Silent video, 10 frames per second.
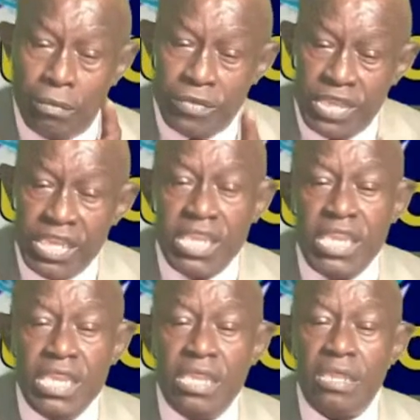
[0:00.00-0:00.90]
Take
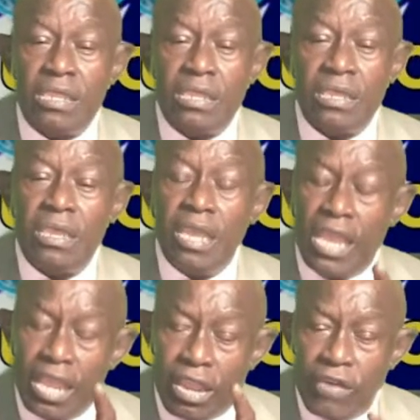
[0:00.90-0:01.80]
heed
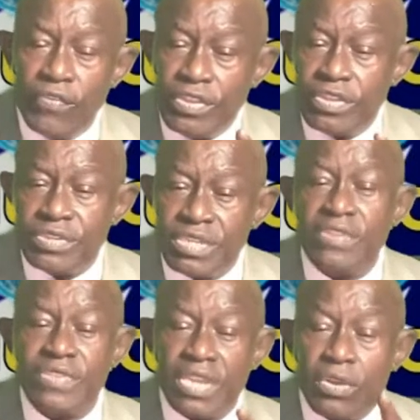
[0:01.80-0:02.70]
and govern
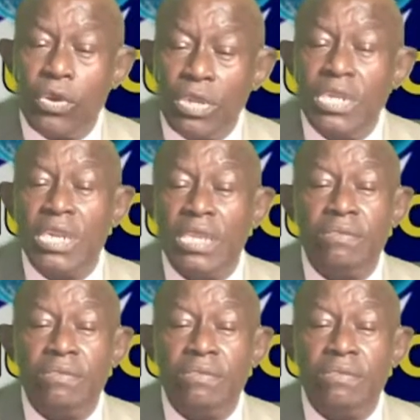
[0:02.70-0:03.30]
yourselves accordingly.